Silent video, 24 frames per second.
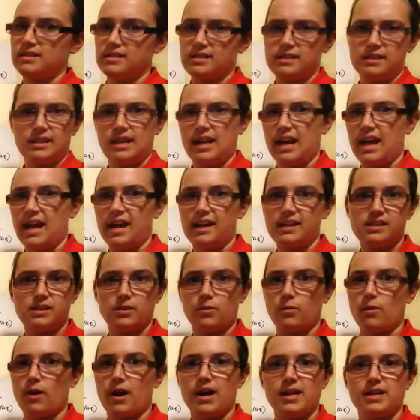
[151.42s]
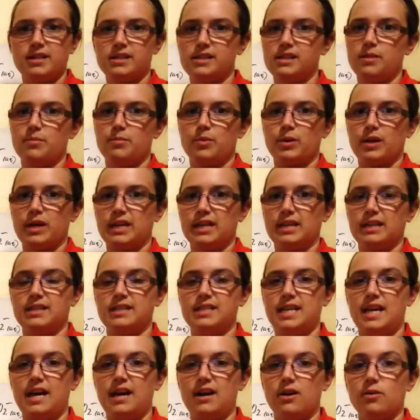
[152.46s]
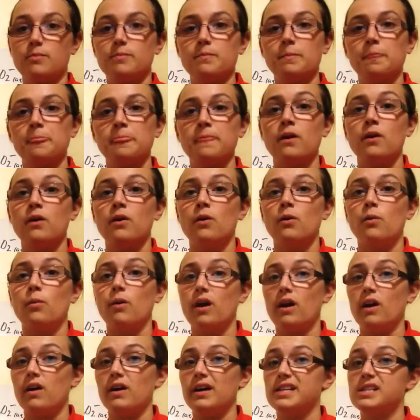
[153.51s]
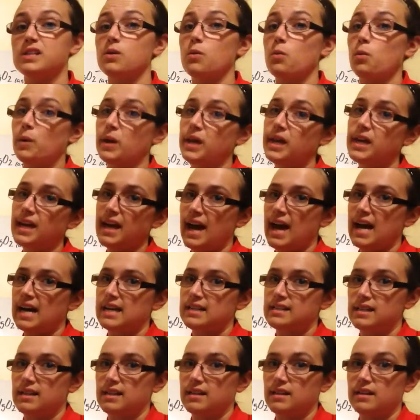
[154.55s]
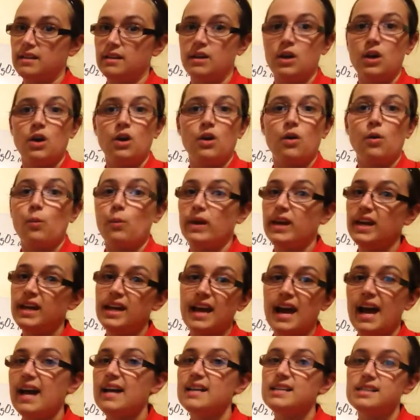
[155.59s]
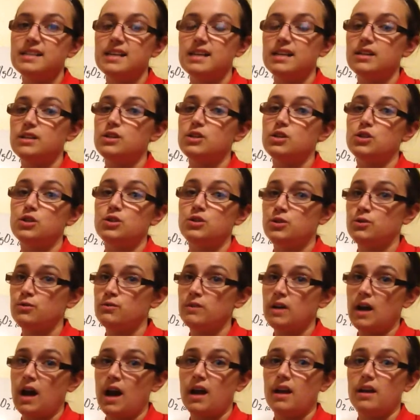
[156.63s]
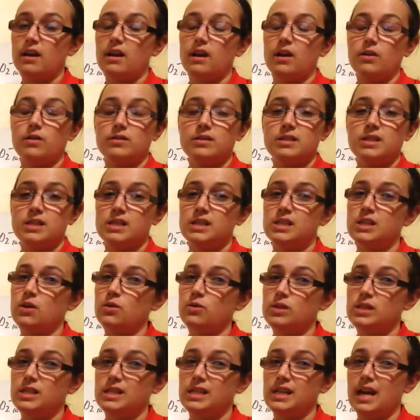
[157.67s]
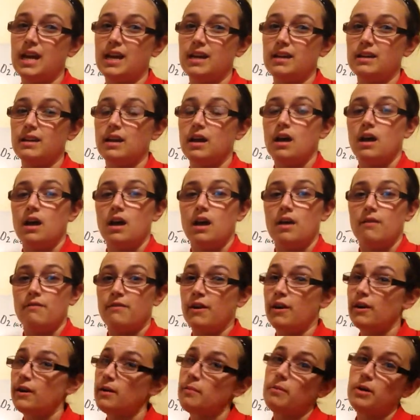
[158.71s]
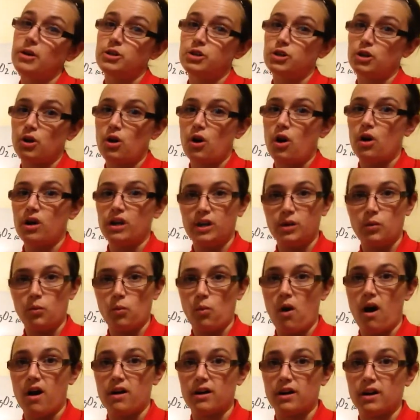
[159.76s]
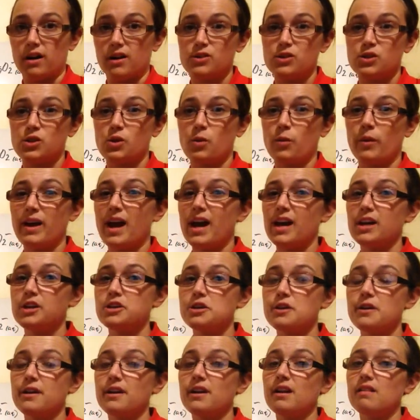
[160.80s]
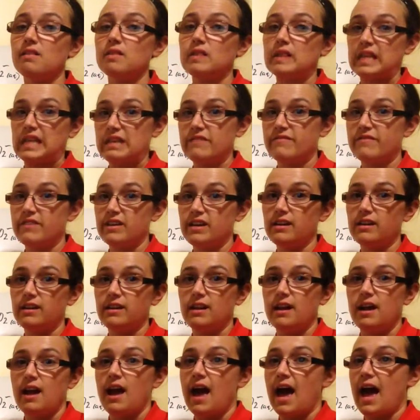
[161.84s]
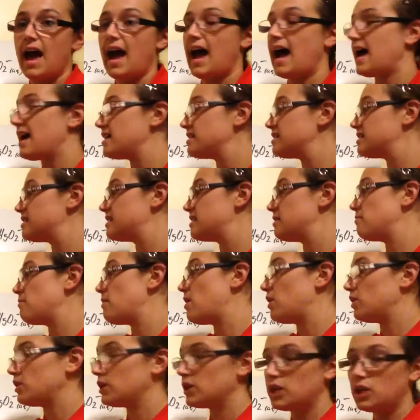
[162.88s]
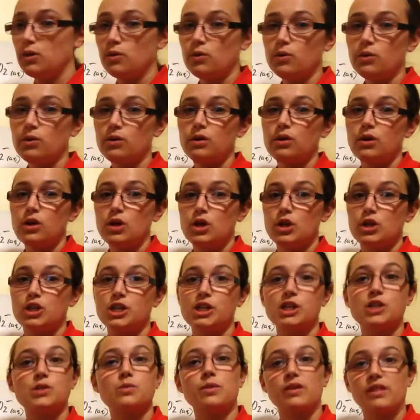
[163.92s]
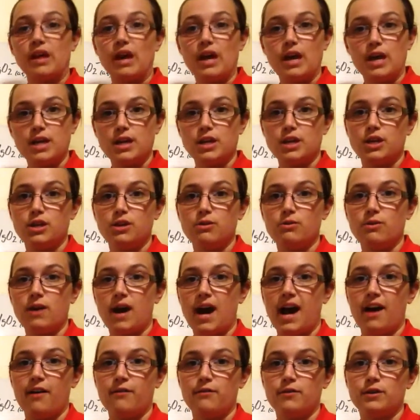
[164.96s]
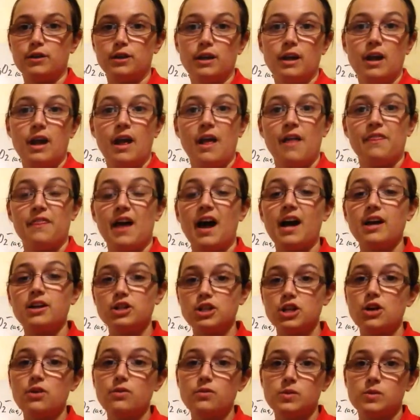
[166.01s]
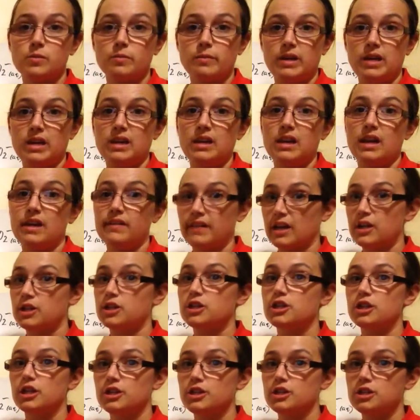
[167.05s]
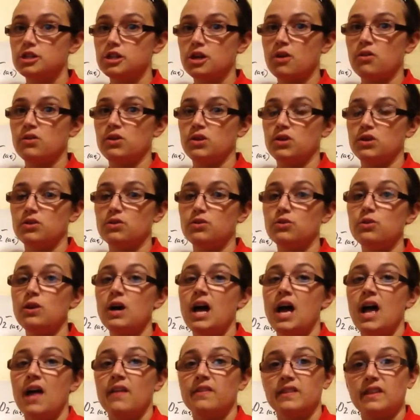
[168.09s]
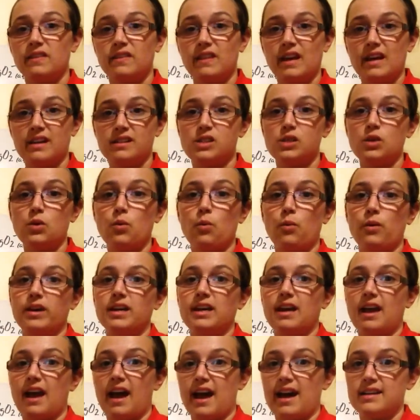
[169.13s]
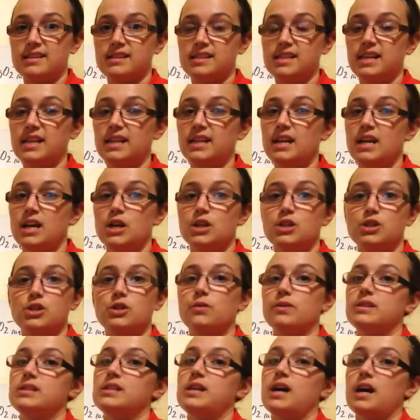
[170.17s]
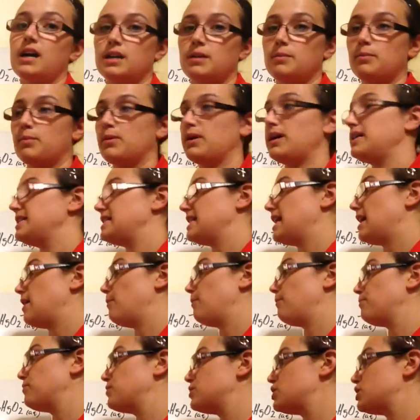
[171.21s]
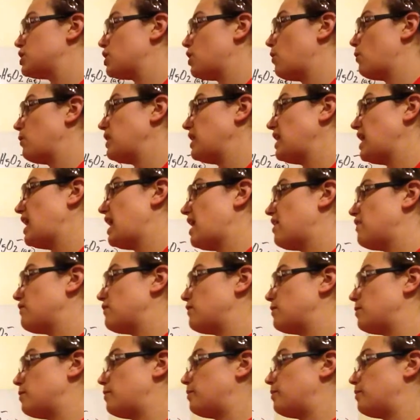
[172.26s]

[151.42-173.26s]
This is an acid. Why isn't it breaking down? Well, it's a weak acid. Weak acids do not dissociate very much at all in water. So we actually are going to leave it as the molecule just with AQ after. That shows me, and that should show you, that that's the weak acid, so it's not going to break down. So we have